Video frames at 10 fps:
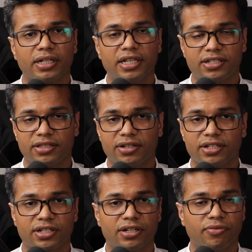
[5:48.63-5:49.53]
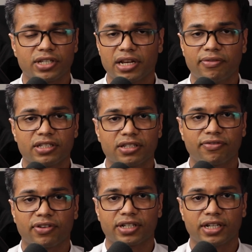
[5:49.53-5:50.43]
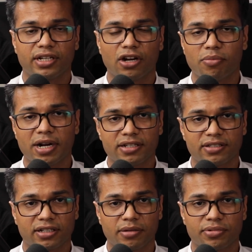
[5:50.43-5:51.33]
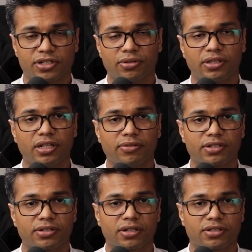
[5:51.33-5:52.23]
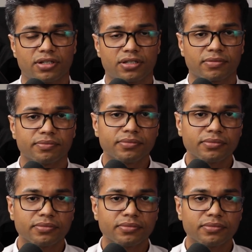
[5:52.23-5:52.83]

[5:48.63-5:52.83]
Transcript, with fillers: degeneration, which level is affected, how bad is the compression on the nervous structures.